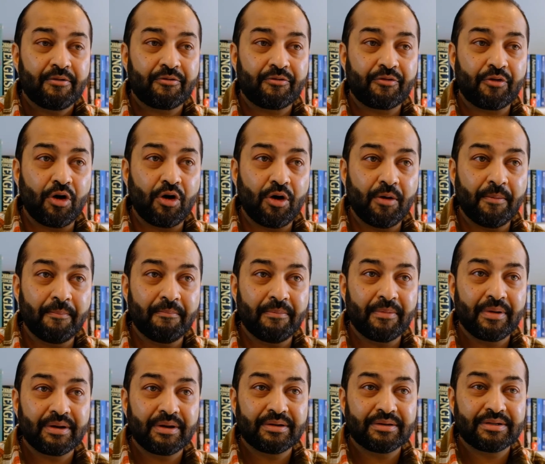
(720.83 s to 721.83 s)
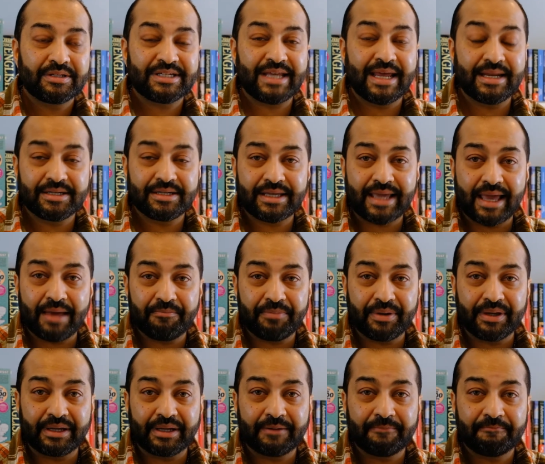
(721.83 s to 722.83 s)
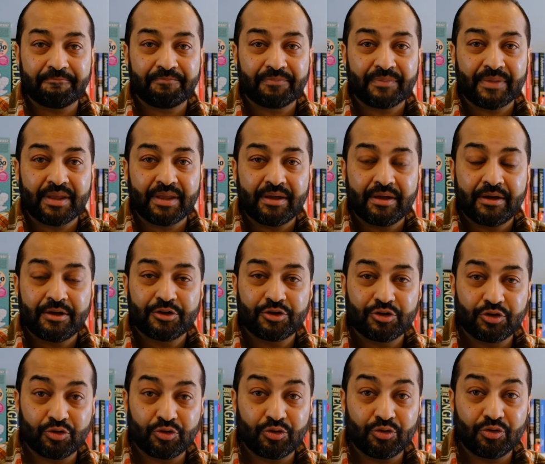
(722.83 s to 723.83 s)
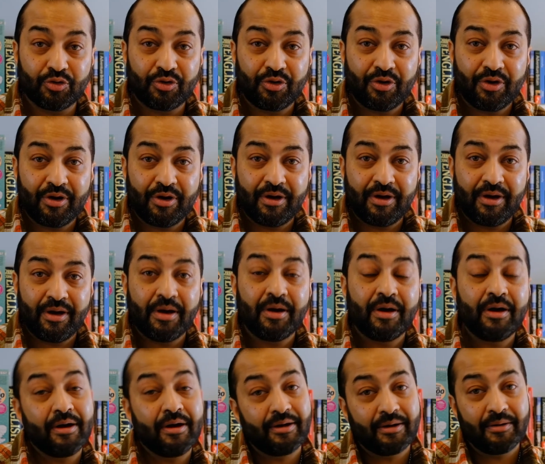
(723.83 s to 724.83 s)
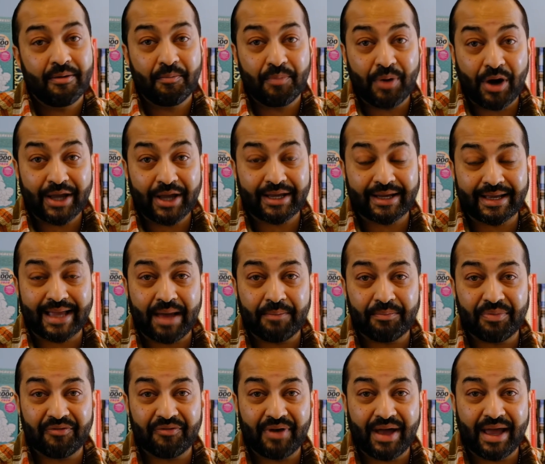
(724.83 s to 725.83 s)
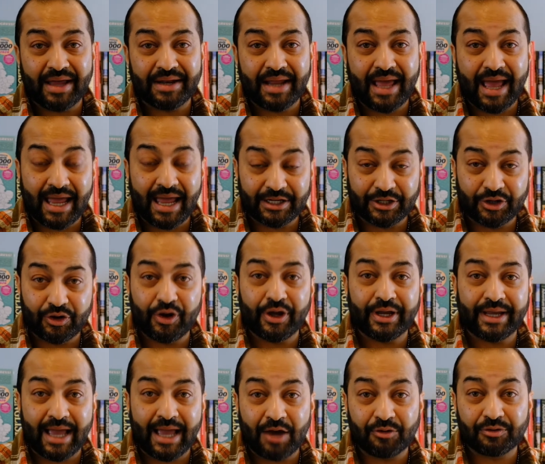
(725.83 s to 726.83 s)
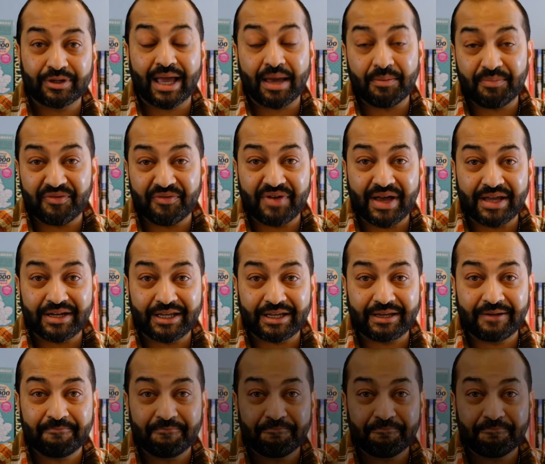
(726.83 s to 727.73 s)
from tent camping to buying a camper van and going out camper vanning.